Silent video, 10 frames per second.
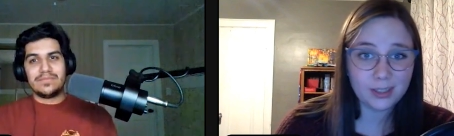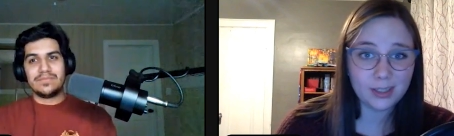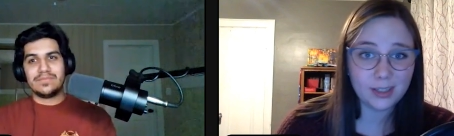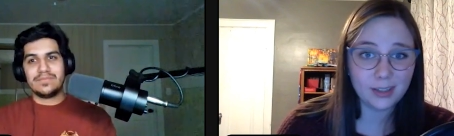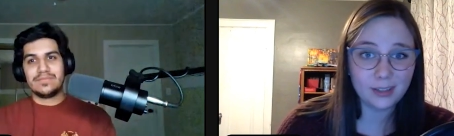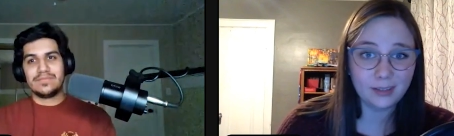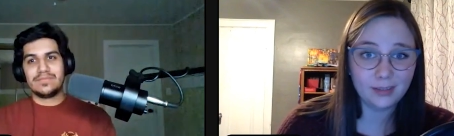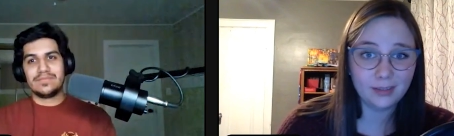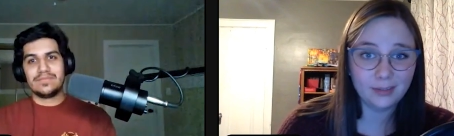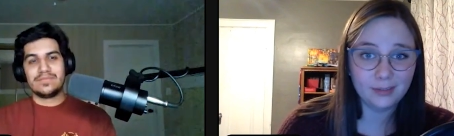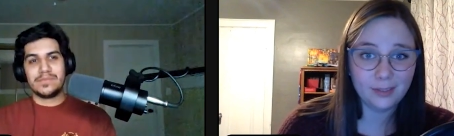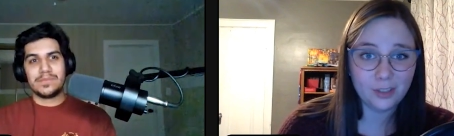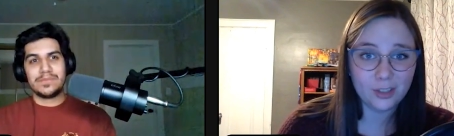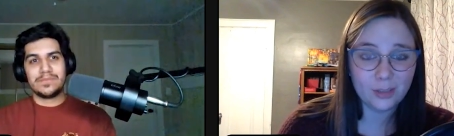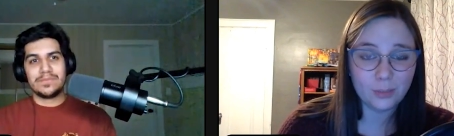Speaker 1: to
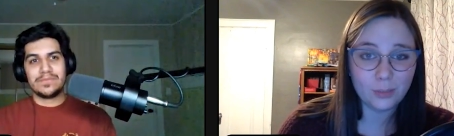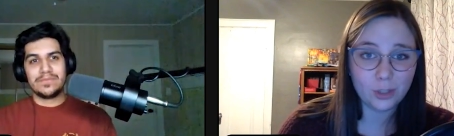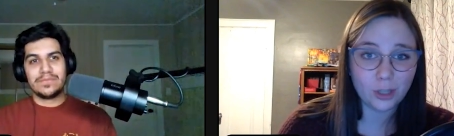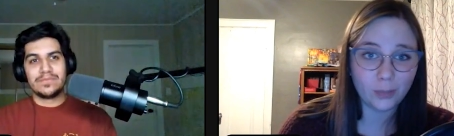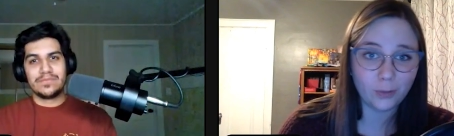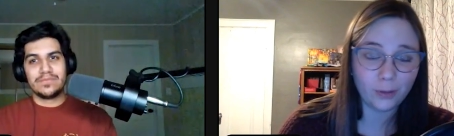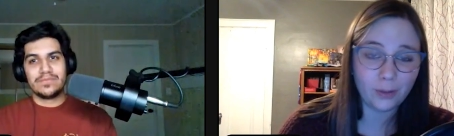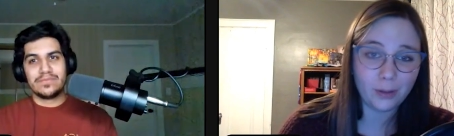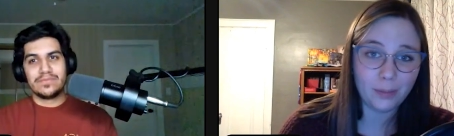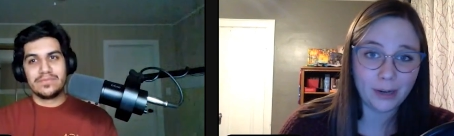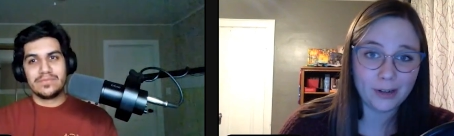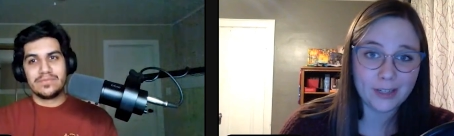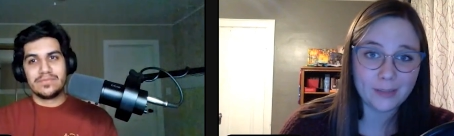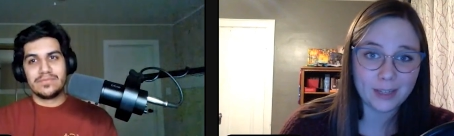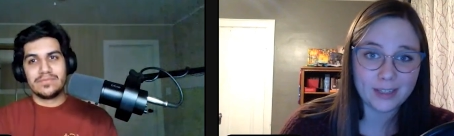just jump from
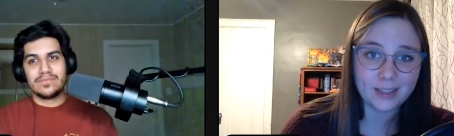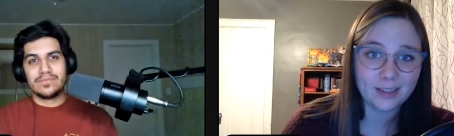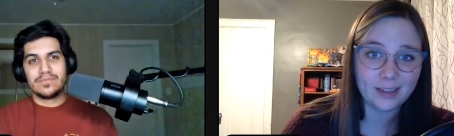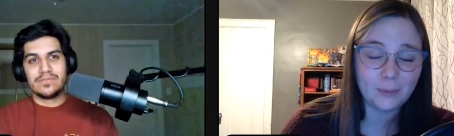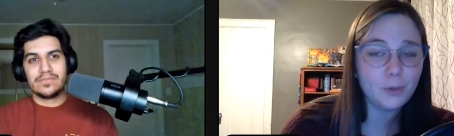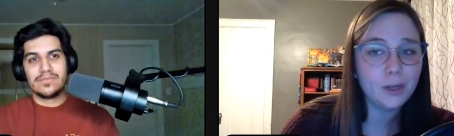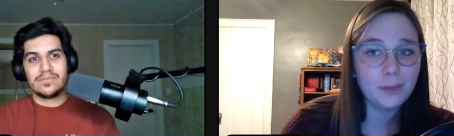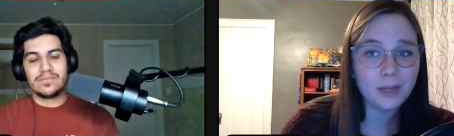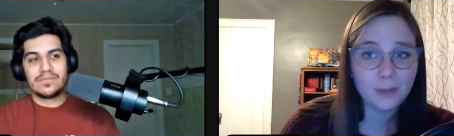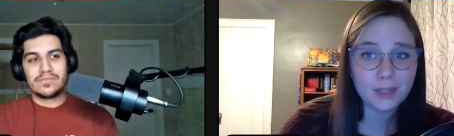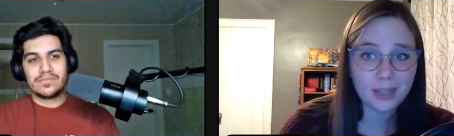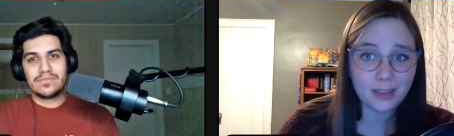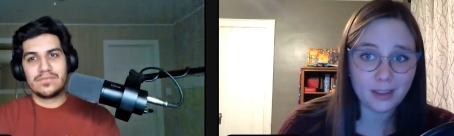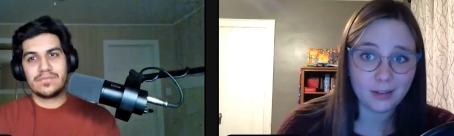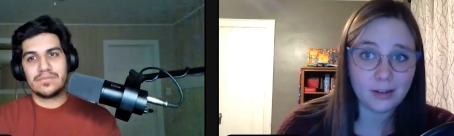embarrassment to i'm going to become a death
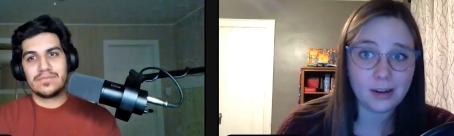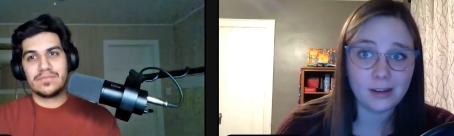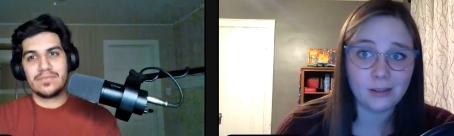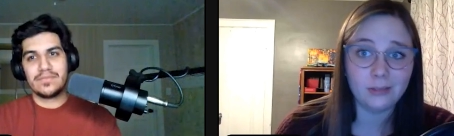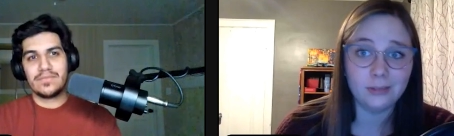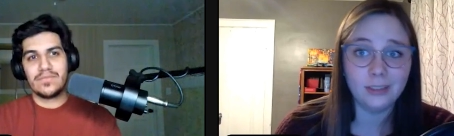eater now